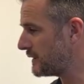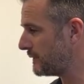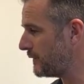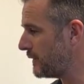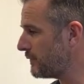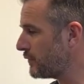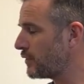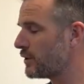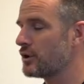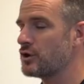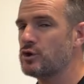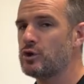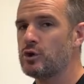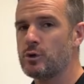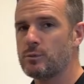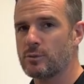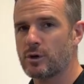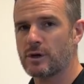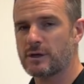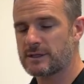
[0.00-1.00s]
So if you've got a
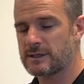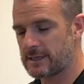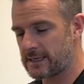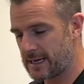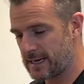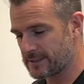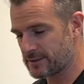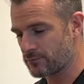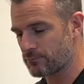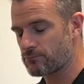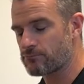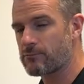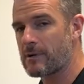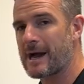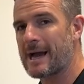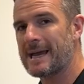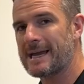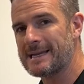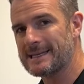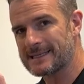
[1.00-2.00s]
new monitor that has a
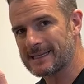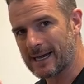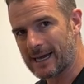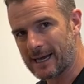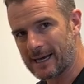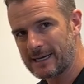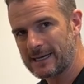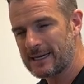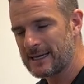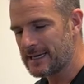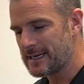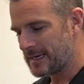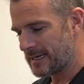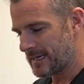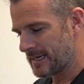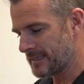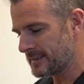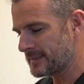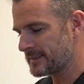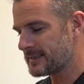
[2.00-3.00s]
razor
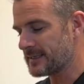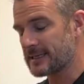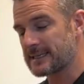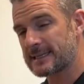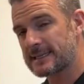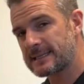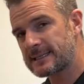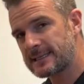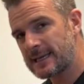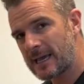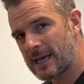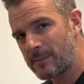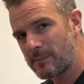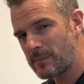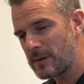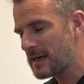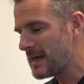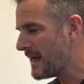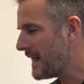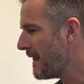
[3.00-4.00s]
in the
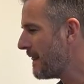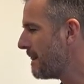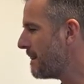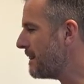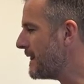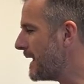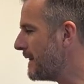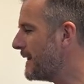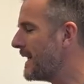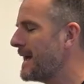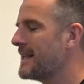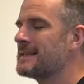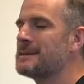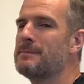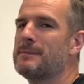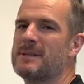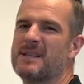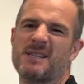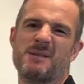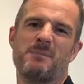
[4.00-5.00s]
stem, then that
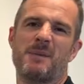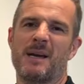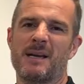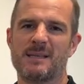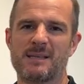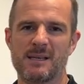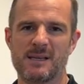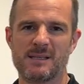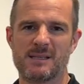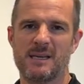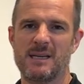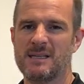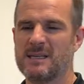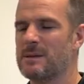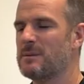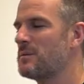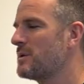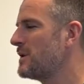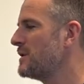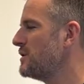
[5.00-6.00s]
just makes things
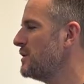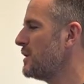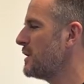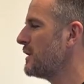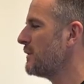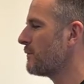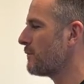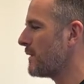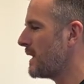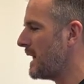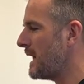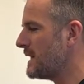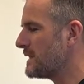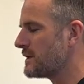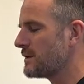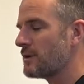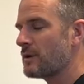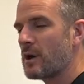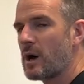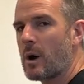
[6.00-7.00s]
easier, because you can raise
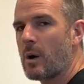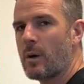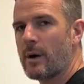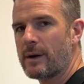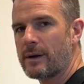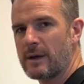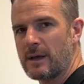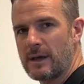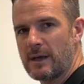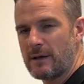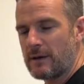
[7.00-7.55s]
and lower it